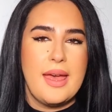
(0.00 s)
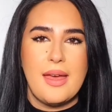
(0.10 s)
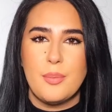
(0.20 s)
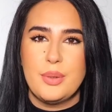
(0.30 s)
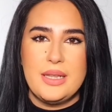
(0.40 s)

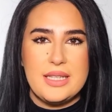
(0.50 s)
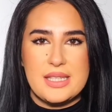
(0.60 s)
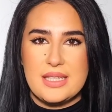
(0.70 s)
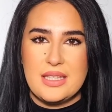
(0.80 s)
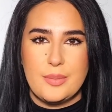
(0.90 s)
appley,
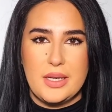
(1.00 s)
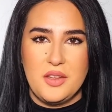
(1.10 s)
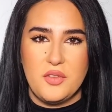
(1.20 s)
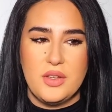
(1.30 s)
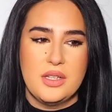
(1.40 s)

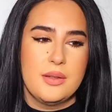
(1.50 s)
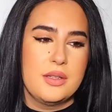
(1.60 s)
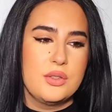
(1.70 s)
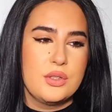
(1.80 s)
cinnamony feel